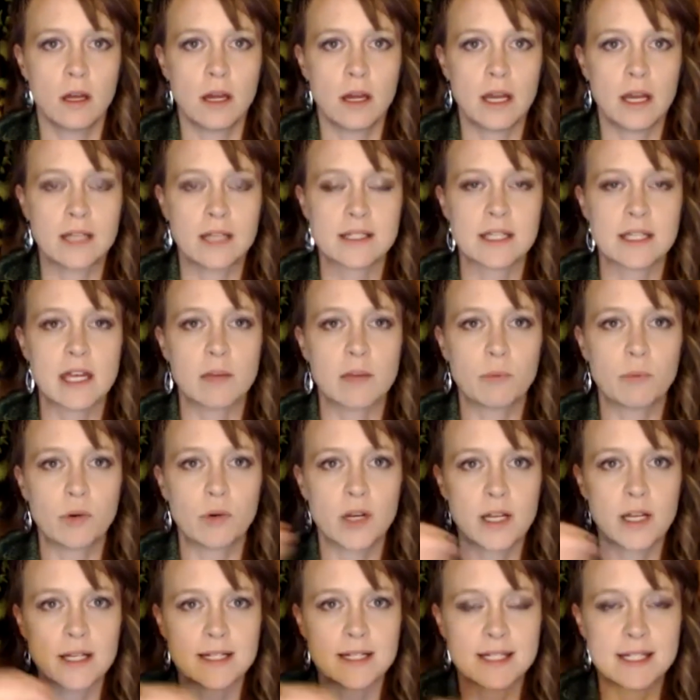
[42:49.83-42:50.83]
It's like
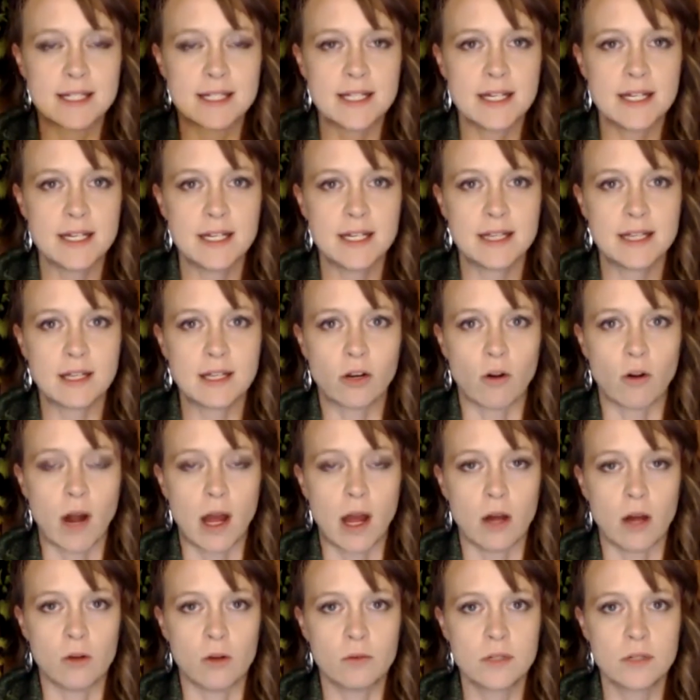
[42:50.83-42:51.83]
putting a seed in the
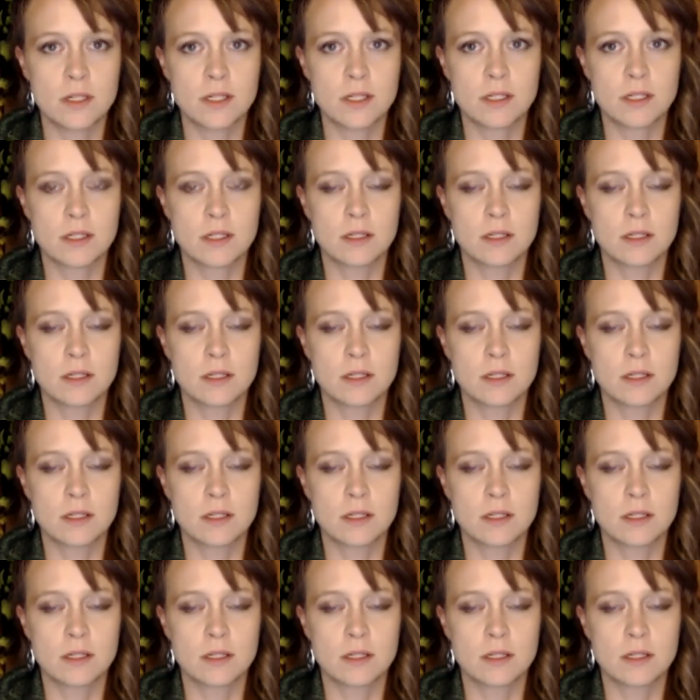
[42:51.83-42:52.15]
ground,